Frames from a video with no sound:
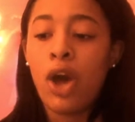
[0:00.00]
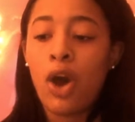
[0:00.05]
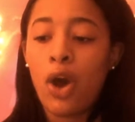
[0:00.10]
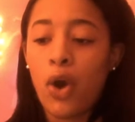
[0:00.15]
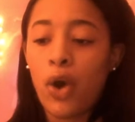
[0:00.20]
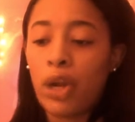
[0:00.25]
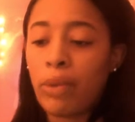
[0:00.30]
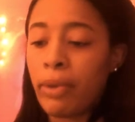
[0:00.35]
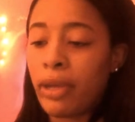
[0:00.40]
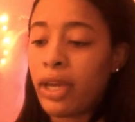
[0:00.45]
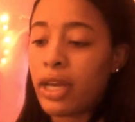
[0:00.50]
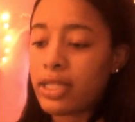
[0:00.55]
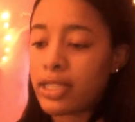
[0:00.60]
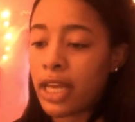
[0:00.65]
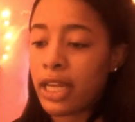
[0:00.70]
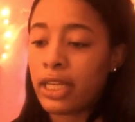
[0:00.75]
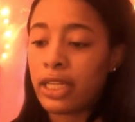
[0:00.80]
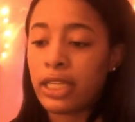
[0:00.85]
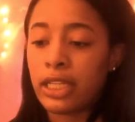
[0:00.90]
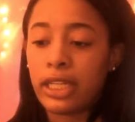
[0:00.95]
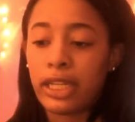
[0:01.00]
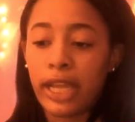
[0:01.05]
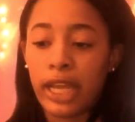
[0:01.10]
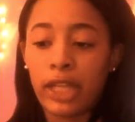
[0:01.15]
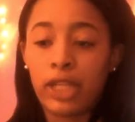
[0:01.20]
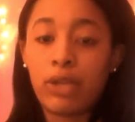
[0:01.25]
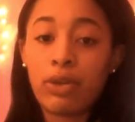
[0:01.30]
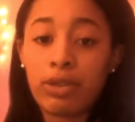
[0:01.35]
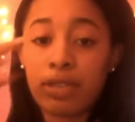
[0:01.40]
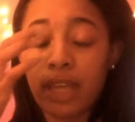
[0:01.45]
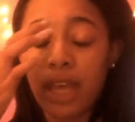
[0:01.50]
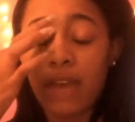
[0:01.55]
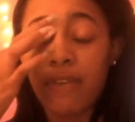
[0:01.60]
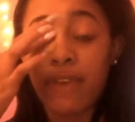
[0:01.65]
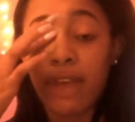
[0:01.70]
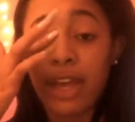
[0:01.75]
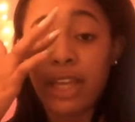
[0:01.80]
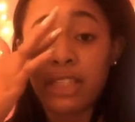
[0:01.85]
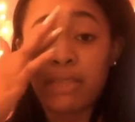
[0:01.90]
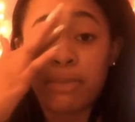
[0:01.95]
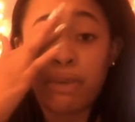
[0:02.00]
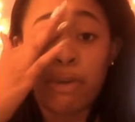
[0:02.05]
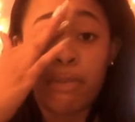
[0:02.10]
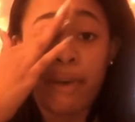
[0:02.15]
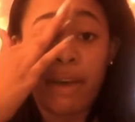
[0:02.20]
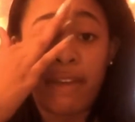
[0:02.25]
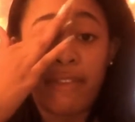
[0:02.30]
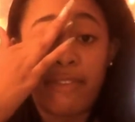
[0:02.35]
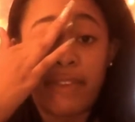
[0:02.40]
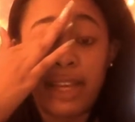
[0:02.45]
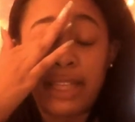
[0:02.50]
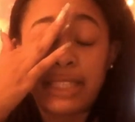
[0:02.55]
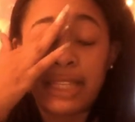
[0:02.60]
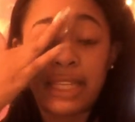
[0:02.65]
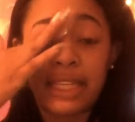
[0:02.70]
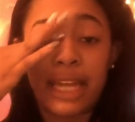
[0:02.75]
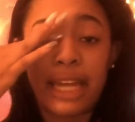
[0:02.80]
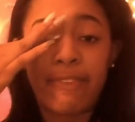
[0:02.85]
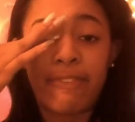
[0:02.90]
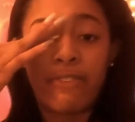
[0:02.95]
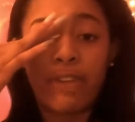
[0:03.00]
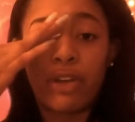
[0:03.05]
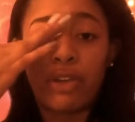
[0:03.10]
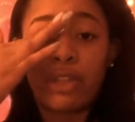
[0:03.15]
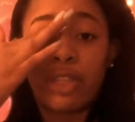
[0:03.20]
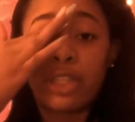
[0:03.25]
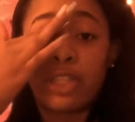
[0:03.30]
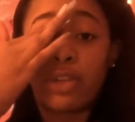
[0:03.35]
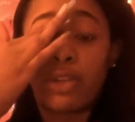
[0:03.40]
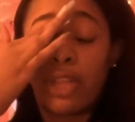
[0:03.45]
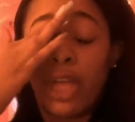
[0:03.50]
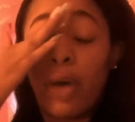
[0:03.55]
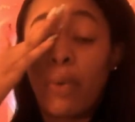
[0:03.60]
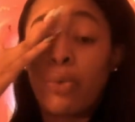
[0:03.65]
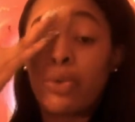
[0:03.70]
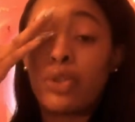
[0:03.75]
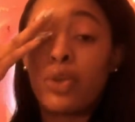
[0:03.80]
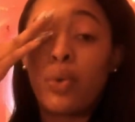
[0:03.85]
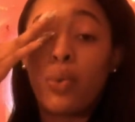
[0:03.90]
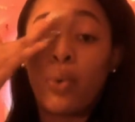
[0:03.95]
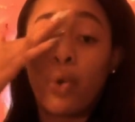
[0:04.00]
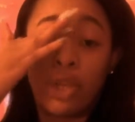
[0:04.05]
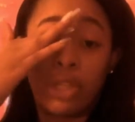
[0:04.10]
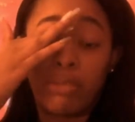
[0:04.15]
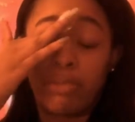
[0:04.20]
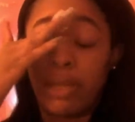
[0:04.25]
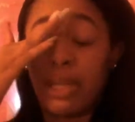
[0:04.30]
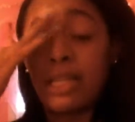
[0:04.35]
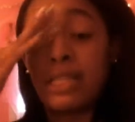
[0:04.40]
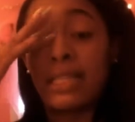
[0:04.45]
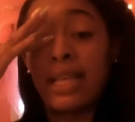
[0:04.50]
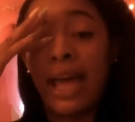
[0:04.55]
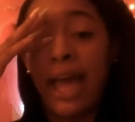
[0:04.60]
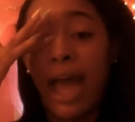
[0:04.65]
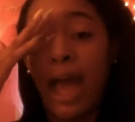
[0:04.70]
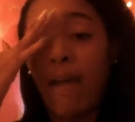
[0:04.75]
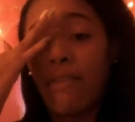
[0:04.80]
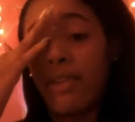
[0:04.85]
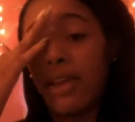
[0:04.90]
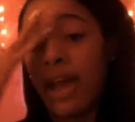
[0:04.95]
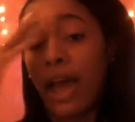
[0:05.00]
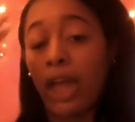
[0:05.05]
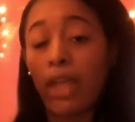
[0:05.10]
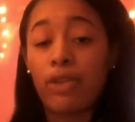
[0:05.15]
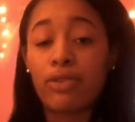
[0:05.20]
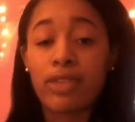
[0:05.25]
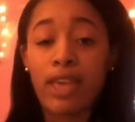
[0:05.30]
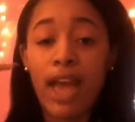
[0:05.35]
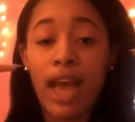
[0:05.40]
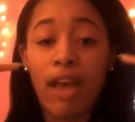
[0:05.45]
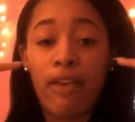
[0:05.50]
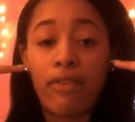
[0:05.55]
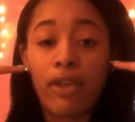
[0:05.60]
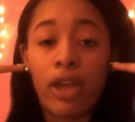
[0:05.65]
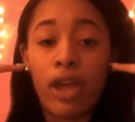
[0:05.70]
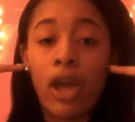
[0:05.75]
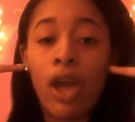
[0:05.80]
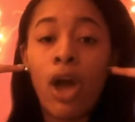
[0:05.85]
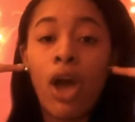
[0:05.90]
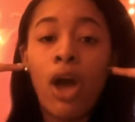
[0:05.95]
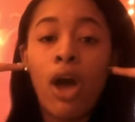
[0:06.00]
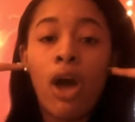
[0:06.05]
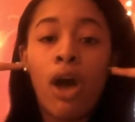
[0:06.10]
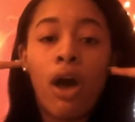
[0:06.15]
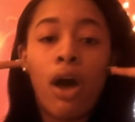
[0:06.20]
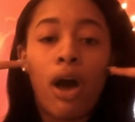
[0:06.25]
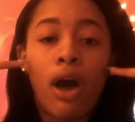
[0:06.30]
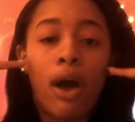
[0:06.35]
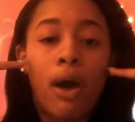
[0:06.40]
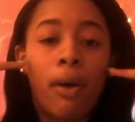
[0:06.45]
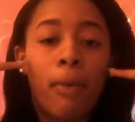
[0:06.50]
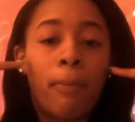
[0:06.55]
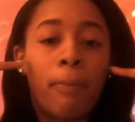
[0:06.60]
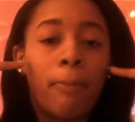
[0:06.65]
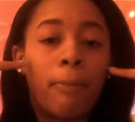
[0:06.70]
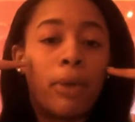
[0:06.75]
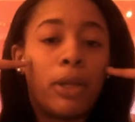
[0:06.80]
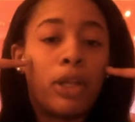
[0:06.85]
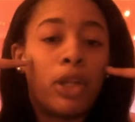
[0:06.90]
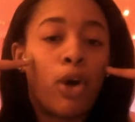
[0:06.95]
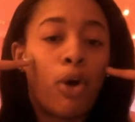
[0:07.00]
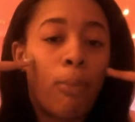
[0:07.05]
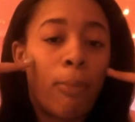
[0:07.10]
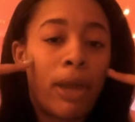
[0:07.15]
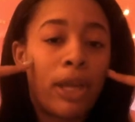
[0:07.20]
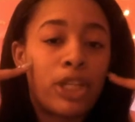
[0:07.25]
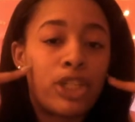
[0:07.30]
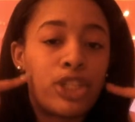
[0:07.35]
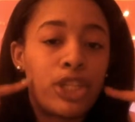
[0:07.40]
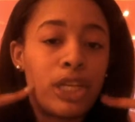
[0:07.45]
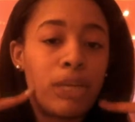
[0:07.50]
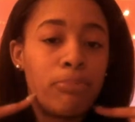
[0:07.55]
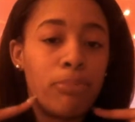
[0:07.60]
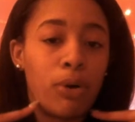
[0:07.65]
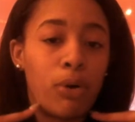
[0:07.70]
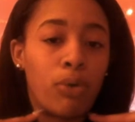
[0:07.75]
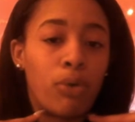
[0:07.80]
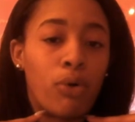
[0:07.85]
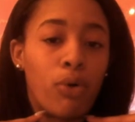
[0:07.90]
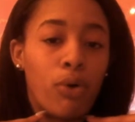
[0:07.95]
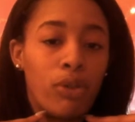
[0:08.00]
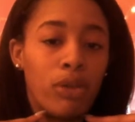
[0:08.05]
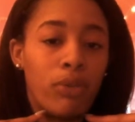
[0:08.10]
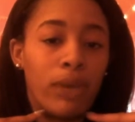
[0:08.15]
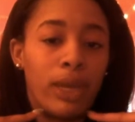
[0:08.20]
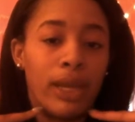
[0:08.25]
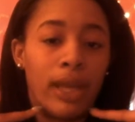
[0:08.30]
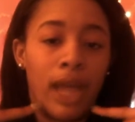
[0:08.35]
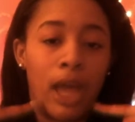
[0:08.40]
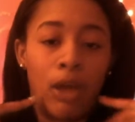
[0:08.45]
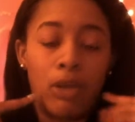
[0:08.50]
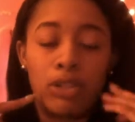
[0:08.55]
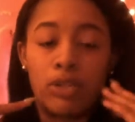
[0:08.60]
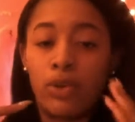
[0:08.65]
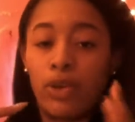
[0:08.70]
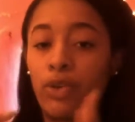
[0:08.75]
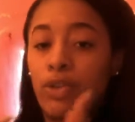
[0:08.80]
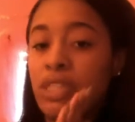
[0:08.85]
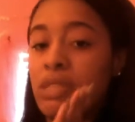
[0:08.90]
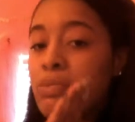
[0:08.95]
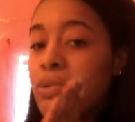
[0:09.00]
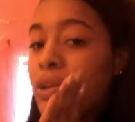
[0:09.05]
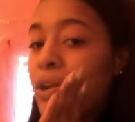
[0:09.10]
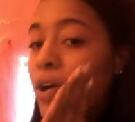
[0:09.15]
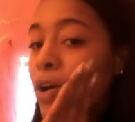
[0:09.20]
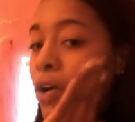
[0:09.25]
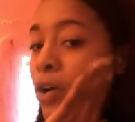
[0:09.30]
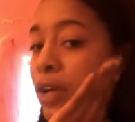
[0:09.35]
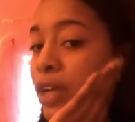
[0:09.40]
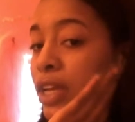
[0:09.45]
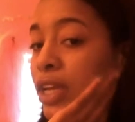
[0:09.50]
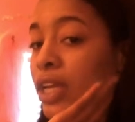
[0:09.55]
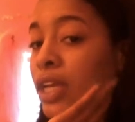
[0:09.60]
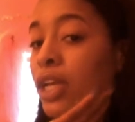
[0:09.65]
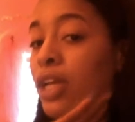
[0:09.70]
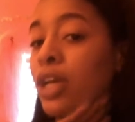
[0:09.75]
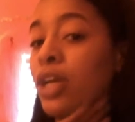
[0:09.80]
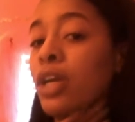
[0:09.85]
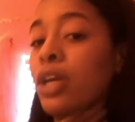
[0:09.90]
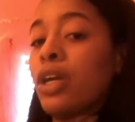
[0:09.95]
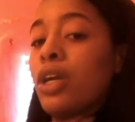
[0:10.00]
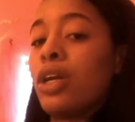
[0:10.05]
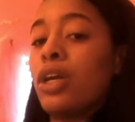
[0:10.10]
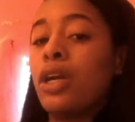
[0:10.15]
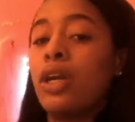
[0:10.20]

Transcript: Only because I did used to have eczema on my face, and I felt as though that was the worst place to have it. I used to have it below my cheekbone all the way down. So it used to be all here,